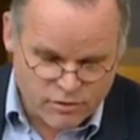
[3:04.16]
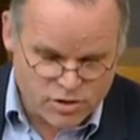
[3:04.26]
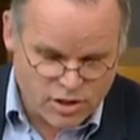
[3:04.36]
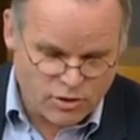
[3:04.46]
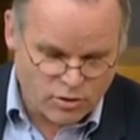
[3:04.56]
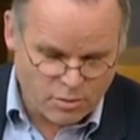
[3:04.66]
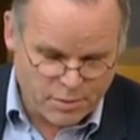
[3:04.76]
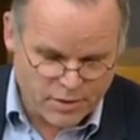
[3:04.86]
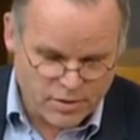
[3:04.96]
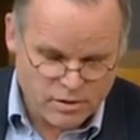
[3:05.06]
have virtually all the
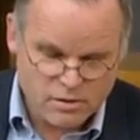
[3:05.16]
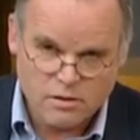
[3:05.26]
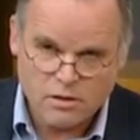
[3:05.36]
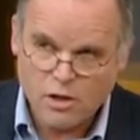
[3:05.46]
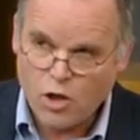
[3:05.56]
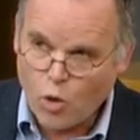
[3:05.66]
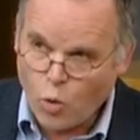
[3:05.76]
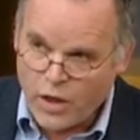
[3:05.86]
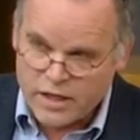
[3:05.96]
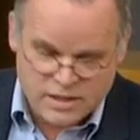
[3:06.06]
power.
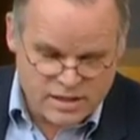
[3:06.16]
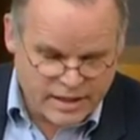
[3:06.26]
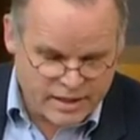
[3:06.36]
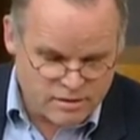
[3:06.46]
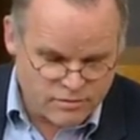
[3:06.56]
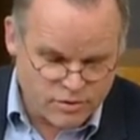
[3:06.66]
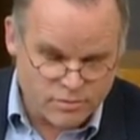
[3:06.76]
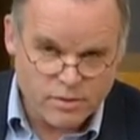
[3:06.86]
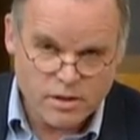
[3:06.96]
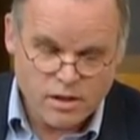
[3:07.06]
Where did you get it
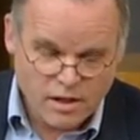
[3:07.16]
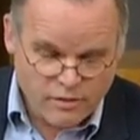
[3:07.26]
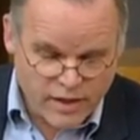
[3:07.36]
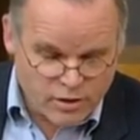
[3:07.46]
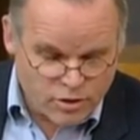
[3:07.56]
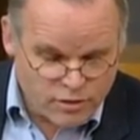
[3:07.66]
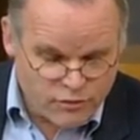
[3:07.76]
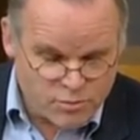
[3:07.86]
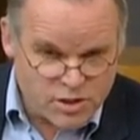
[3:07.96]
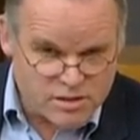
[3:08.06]
from? They got
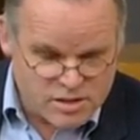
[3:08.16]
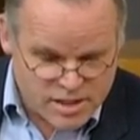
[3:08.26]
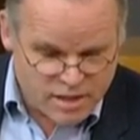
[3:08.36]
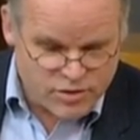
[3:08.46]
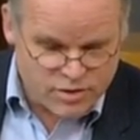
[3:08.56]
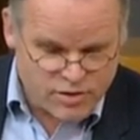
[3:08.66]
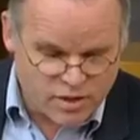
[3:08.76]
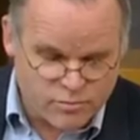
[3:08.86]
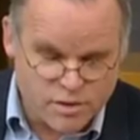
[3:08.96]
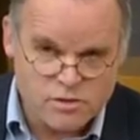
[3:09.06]
it from Conservative
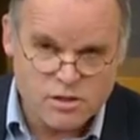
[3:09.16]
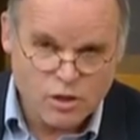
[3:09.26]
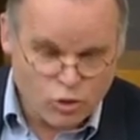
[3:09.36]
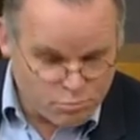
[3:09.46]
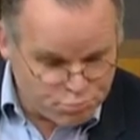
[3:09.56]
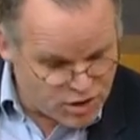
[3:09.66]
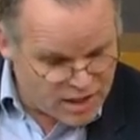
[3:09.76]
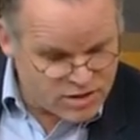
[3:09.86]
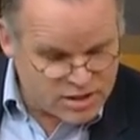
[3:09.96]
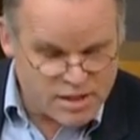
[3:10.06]
governments who
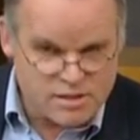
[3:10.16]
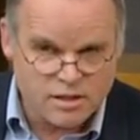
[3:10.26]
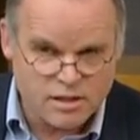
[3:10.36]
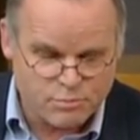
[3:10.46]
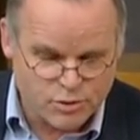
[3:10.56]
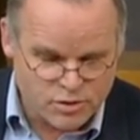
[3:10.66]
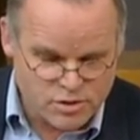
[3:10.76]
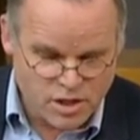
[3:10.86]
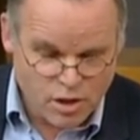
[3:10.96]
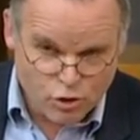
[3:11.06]
privatised the
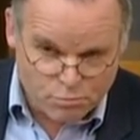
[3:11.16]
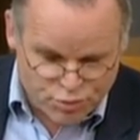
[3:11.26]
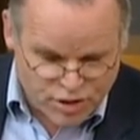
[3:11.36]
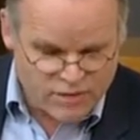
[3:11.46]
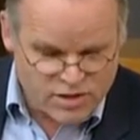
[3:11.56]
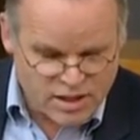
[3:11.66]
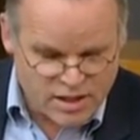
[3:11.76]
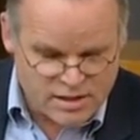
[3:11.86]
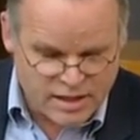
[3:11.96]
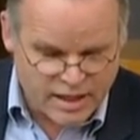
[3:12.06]
airports, who
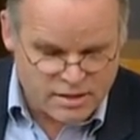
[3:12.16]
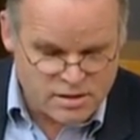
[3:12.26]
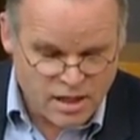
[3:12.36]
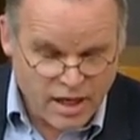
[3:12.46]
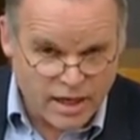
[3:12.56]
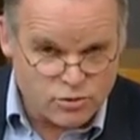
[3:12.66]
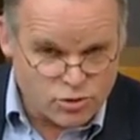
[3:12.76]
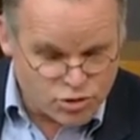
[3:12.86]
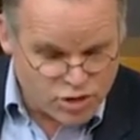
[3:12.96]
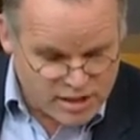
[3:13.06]
privatised NATS and
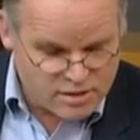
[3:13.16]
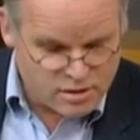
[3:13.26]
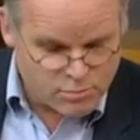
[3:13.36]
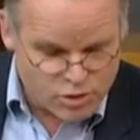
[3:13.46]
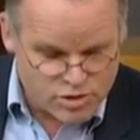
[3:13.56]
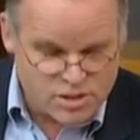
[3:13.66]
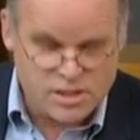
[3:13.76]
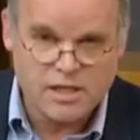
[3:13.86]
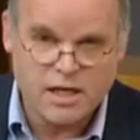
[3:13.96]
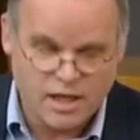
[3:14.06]
who created the modern
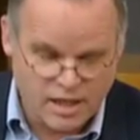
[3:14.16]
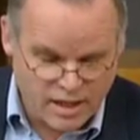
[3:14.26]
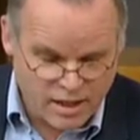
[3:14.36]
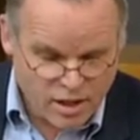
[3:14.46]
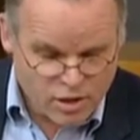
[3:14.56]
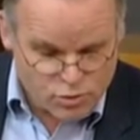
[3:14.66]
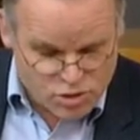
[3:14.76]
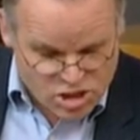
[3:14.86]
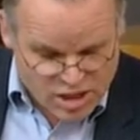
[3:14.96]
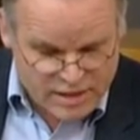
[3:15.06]
CAA,
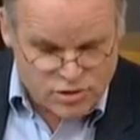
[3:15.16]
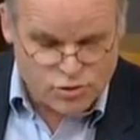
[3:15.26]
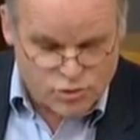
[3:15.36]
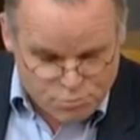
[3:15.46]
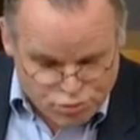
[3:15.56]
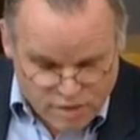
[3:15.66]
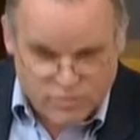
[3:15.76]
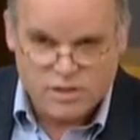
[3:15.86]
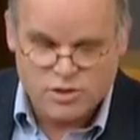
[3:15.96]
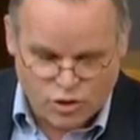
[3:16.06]
whose statutes
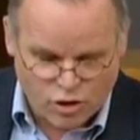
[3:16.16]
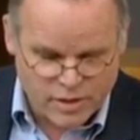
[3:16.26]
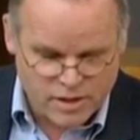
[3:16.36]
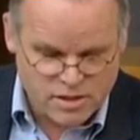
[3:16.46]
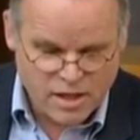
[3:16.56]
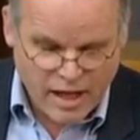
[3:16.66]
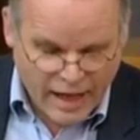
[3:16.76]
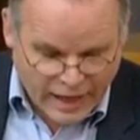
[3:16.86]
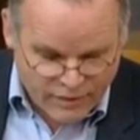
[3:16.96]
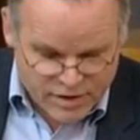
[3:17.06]
privilege commerce
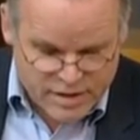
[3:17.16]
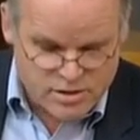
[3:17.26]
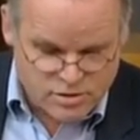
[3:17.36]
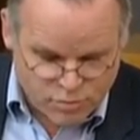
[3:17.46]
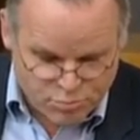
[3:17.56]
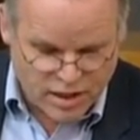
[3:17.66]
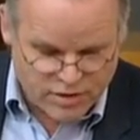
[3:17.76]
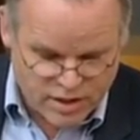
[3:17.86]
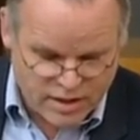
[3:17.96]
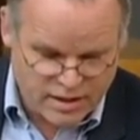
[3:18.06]
and the needs of the
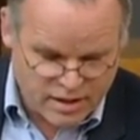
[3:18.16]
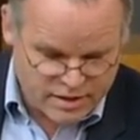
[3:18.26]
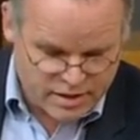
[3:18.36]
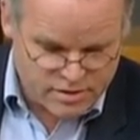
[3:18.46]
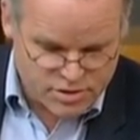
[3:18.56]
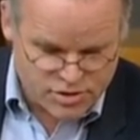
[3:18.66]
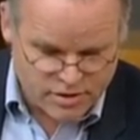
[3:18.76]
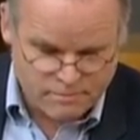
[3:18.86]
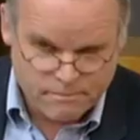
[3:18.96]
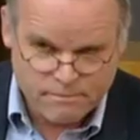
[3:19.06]
private airline
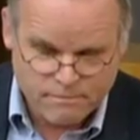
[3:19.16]
industry.